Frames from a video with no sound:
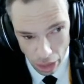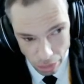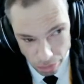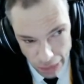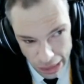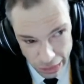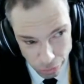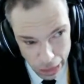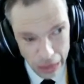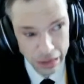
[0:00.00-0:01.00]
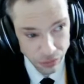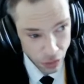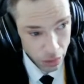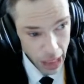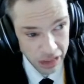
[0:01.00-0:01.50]
And there's a reason
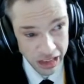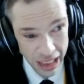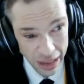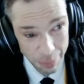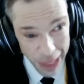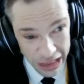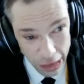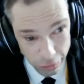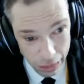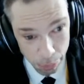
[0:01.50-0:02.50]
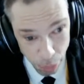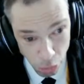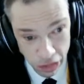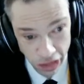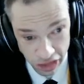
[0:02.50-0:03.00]
for that to get the magic
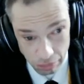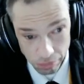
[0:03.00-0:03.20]
rebooted.